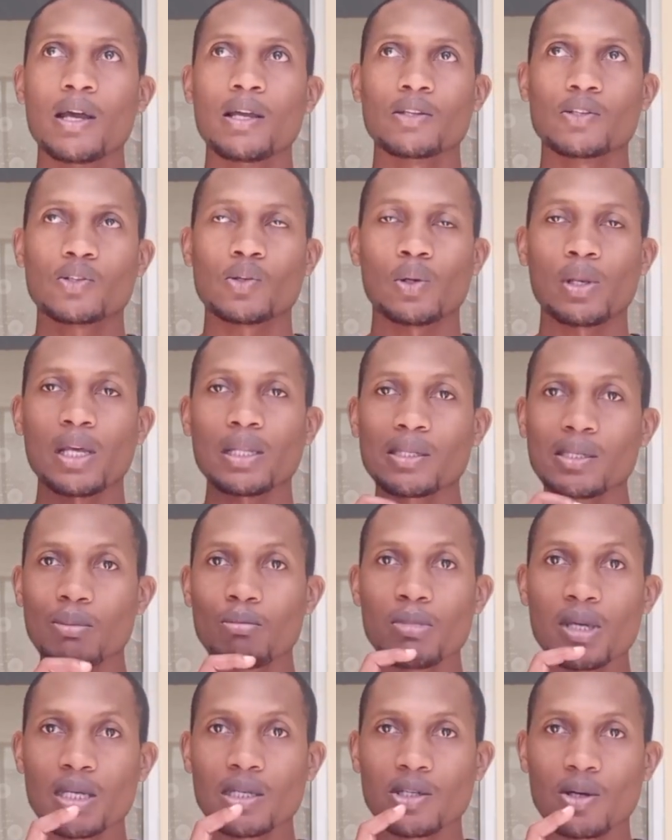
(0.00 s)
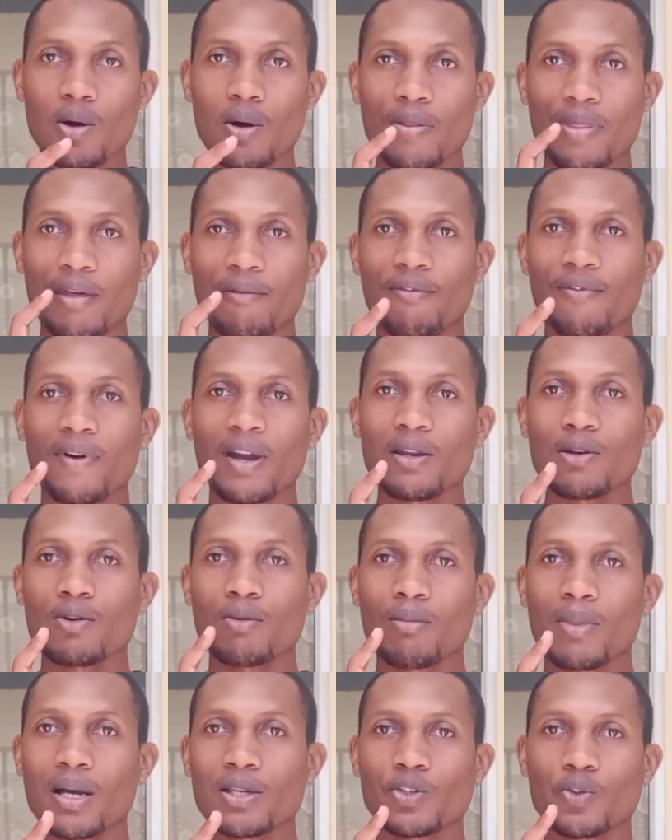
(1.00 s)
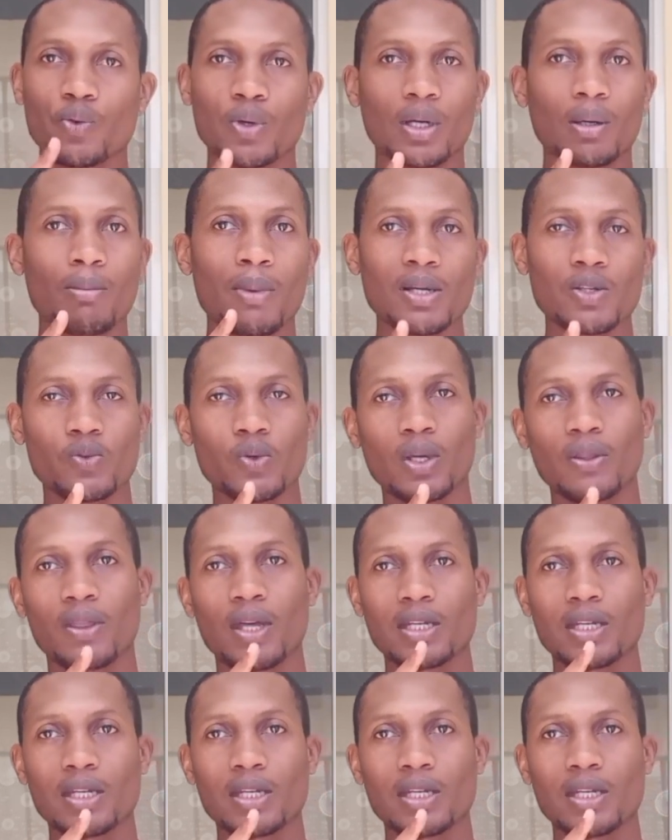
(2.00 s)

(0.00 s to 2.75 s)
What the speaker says: So let's meet on the final match week